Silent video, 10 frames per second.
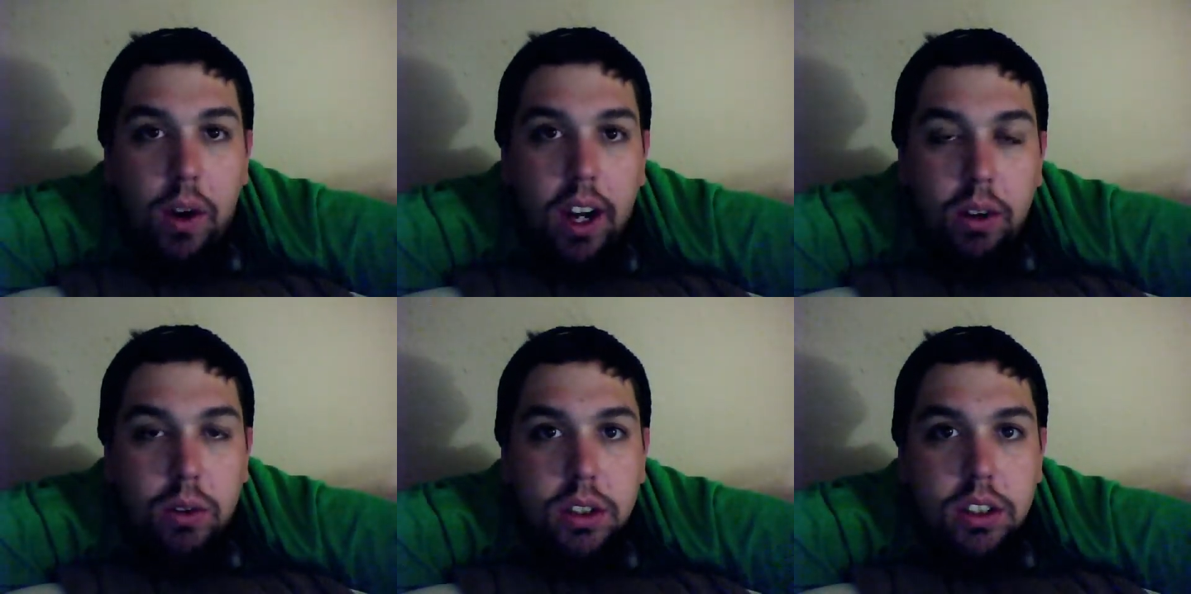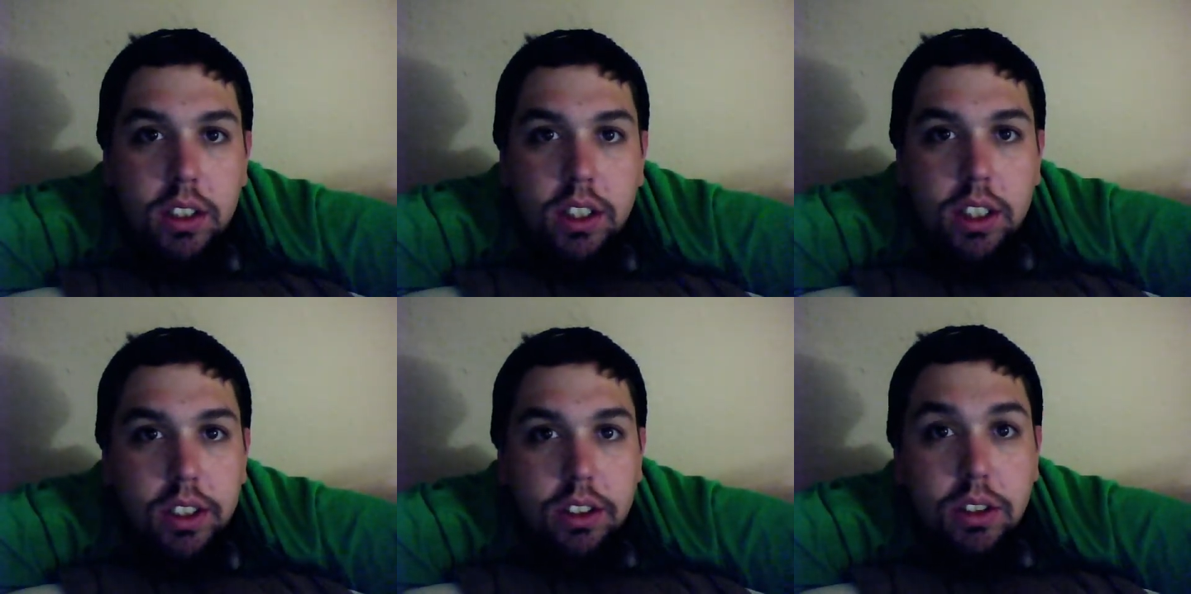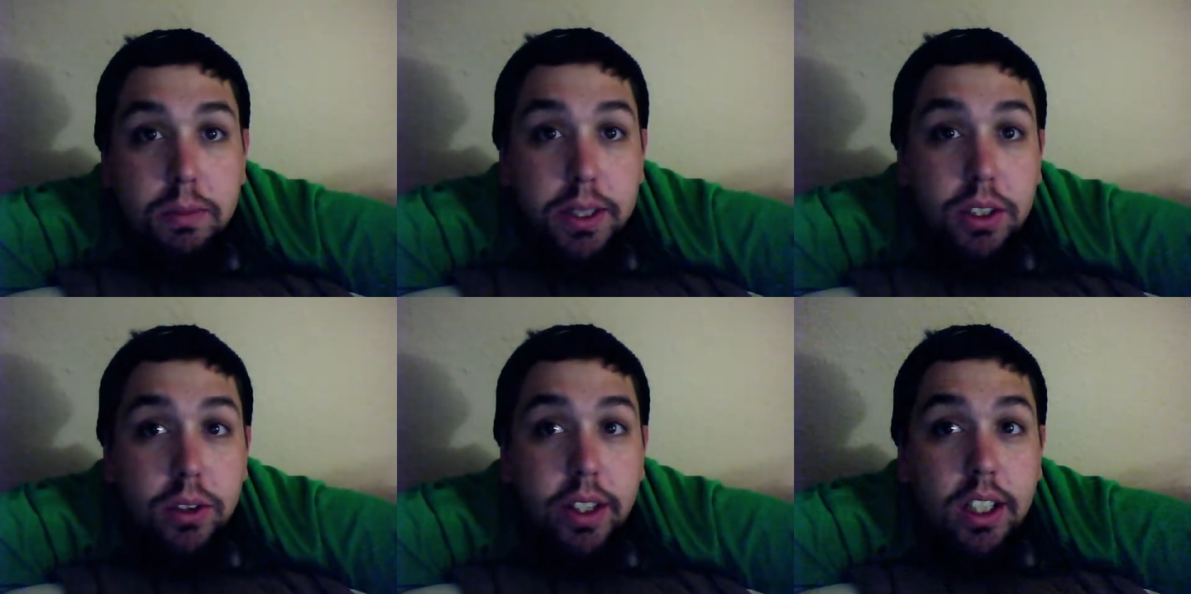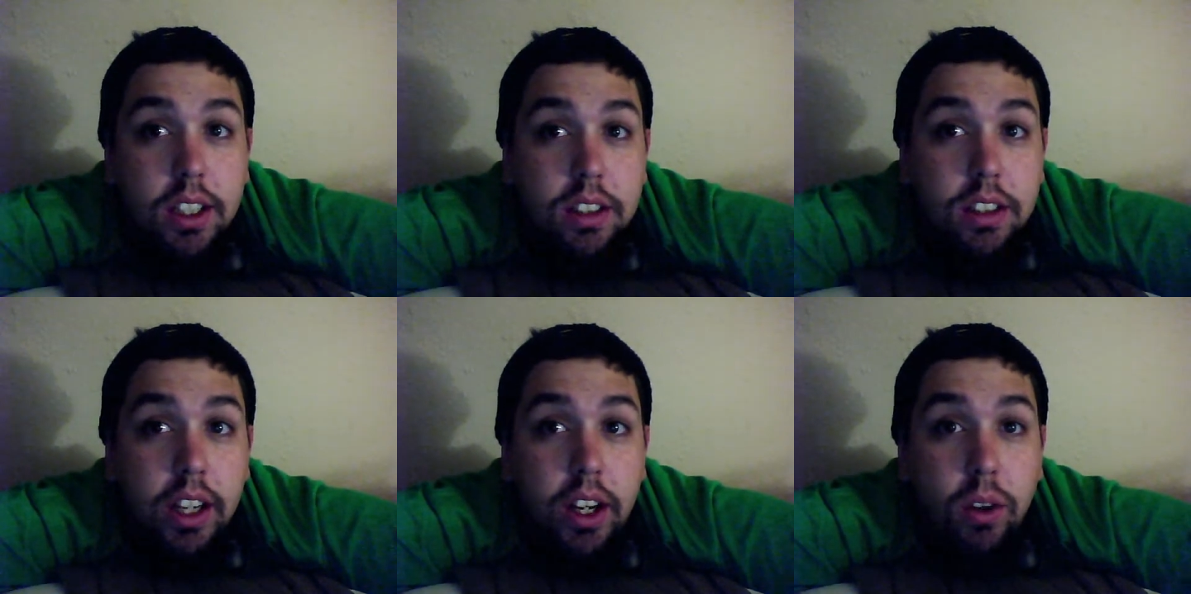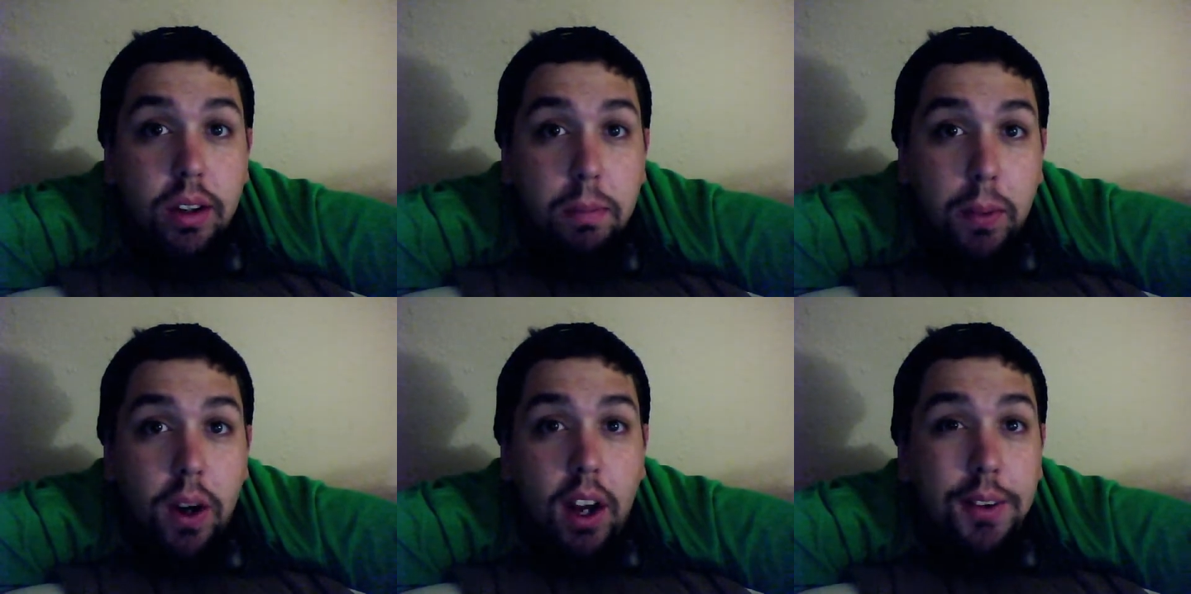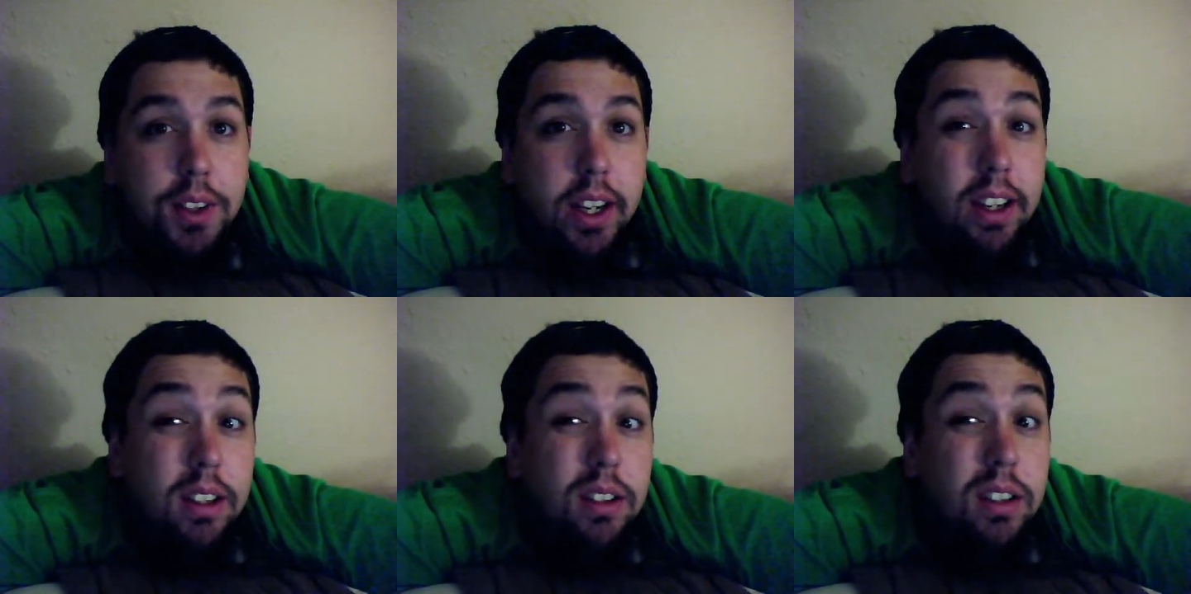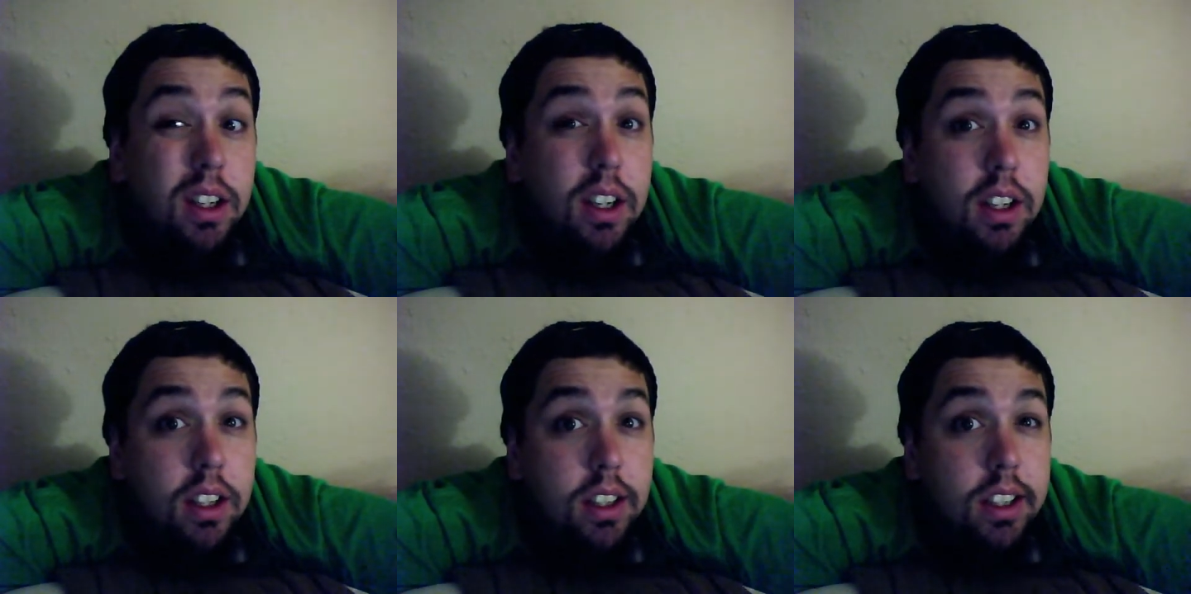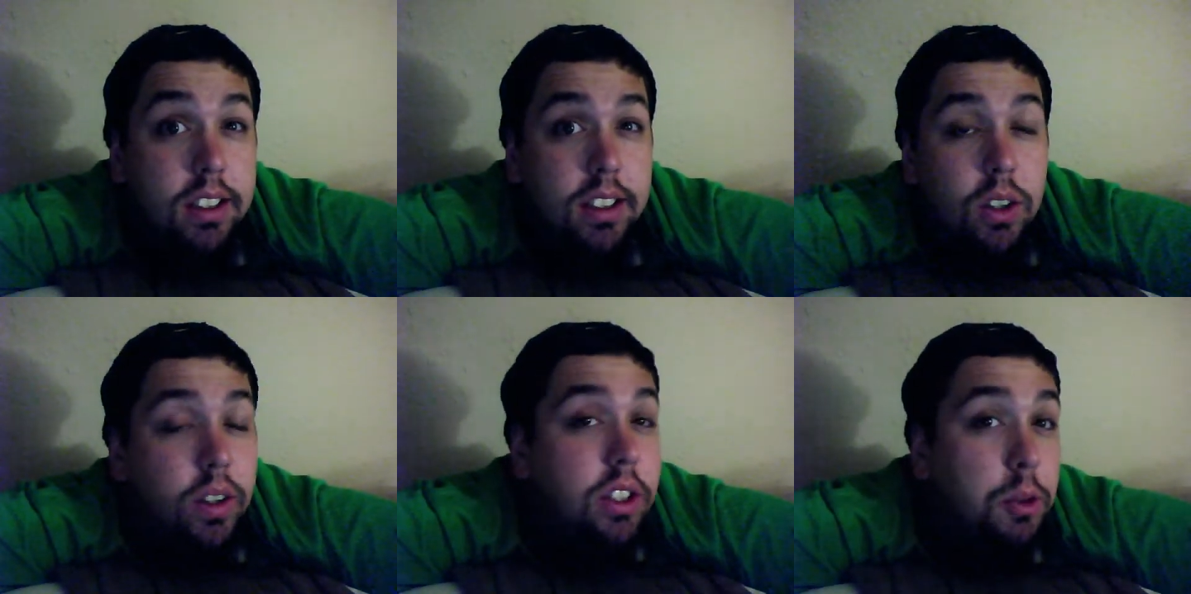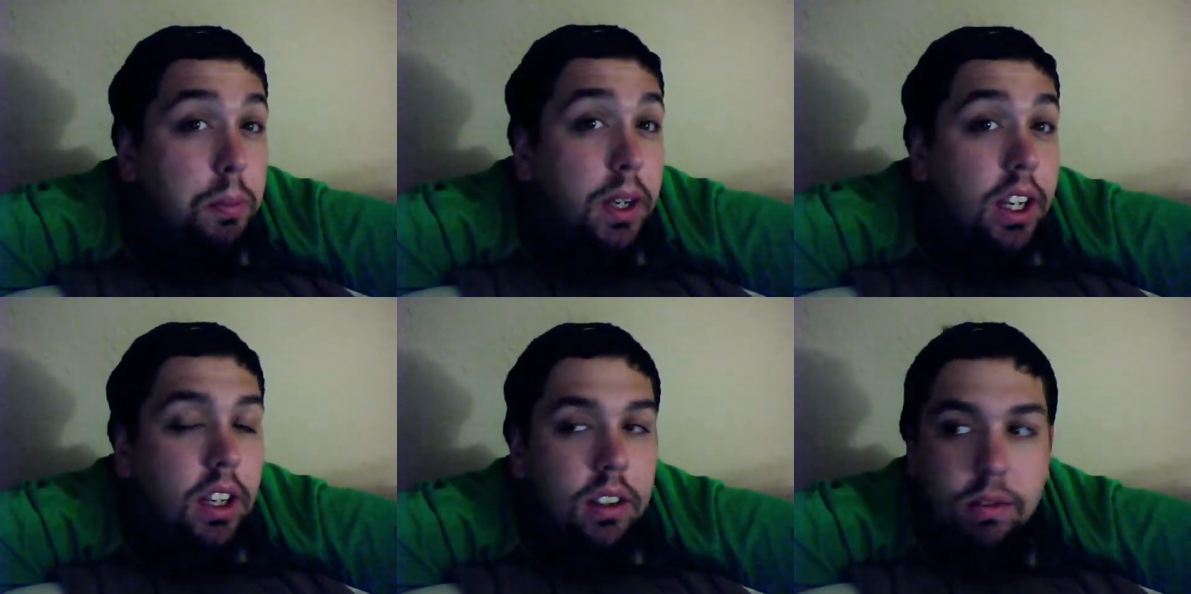I will also be doing a secret project. It's going to be...